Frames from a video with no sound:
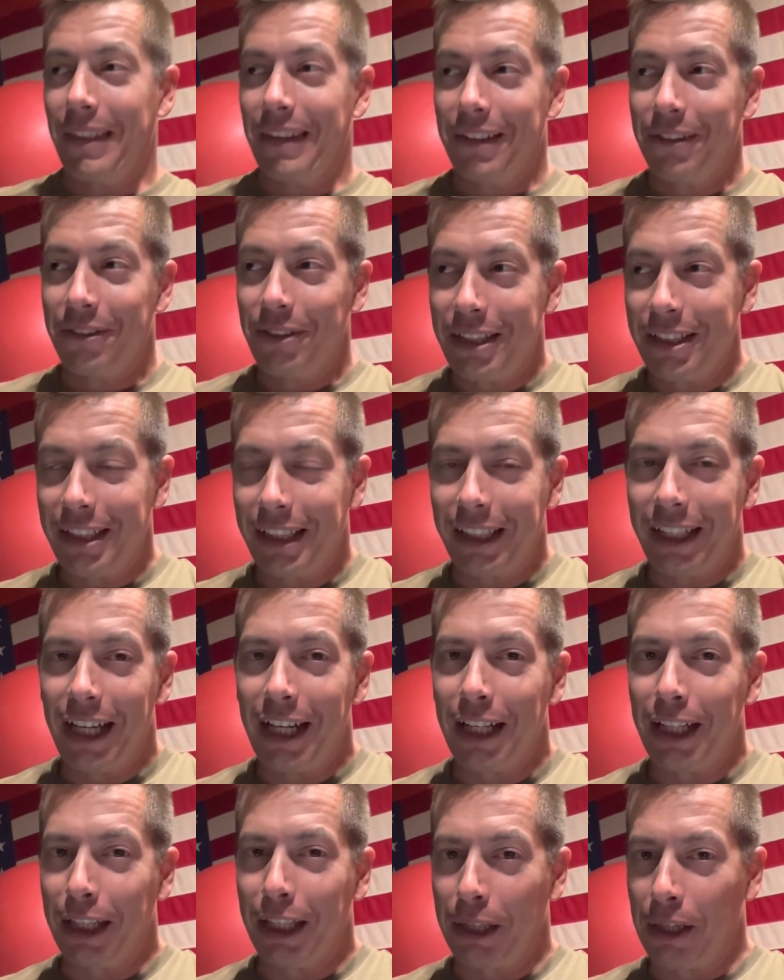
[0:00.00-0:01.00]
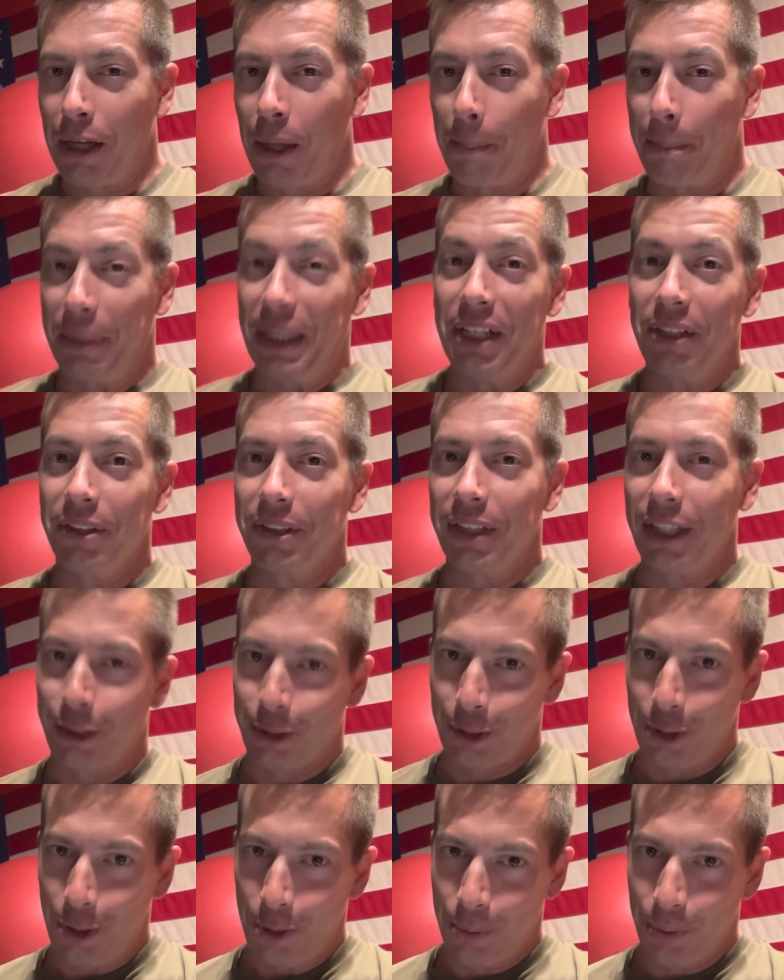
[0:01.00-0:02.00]
Granted, I kind of like appeared out of
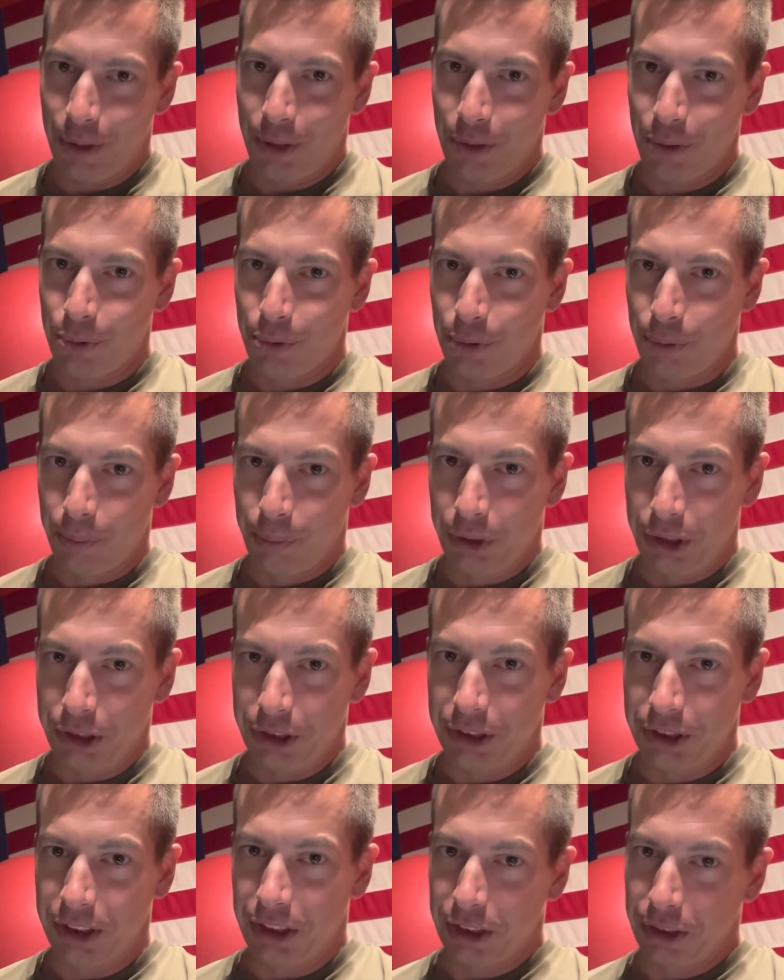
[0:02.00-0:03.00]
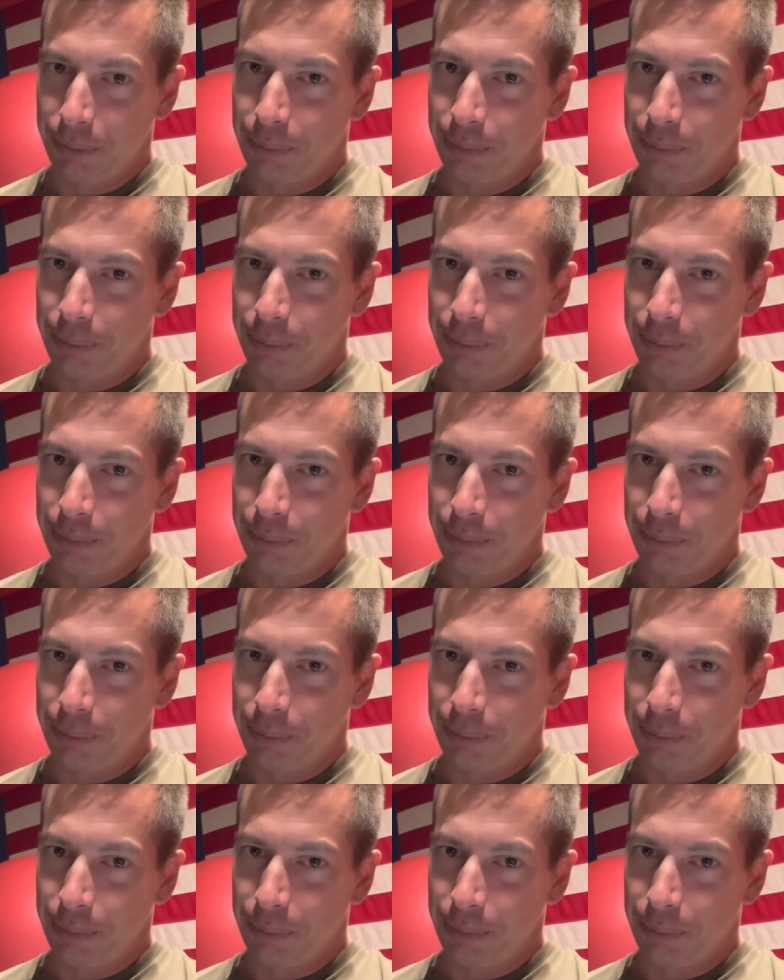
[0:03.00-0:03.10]
nowhere through the bush here,